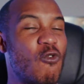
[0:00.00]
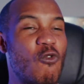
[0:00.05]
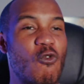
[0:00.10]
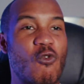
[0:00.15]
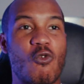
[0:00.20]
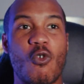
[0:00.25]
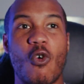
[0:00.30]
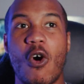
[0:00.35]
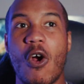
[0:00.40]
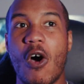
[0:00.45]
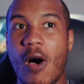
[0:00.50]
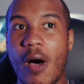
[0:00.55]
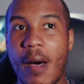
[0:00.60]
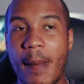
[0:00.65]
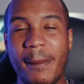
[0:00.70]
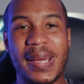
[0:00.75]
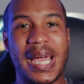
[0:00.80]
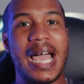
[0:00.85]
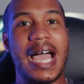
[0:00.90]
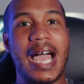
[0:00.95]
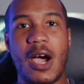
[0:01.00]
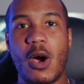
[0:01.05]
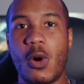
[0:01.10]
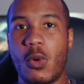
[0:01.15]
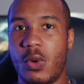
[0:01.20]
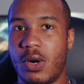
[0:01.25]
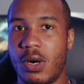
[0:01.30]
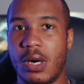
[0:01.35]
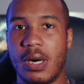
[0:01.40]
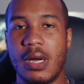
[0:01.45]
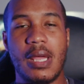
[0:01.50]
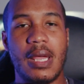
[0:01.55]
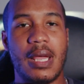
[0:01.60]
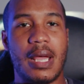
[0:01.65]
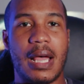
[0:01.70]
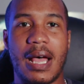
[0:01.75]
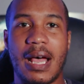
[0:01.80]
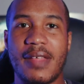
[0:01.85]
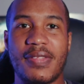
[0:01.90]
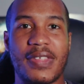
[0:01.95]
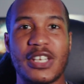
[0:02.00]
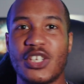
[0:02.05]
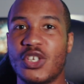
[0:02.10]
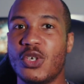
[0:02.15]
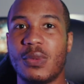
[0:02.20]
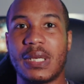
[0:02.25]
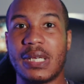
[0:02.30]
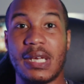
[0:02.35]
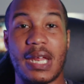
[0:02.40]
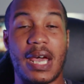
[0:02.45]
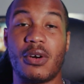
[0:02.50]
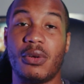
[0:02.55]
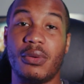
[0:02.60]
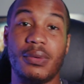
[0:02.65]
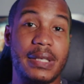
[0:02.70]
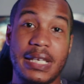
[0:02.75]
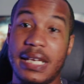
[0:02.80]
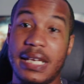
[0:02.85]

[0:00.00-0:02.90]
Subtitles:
raw power that you can not only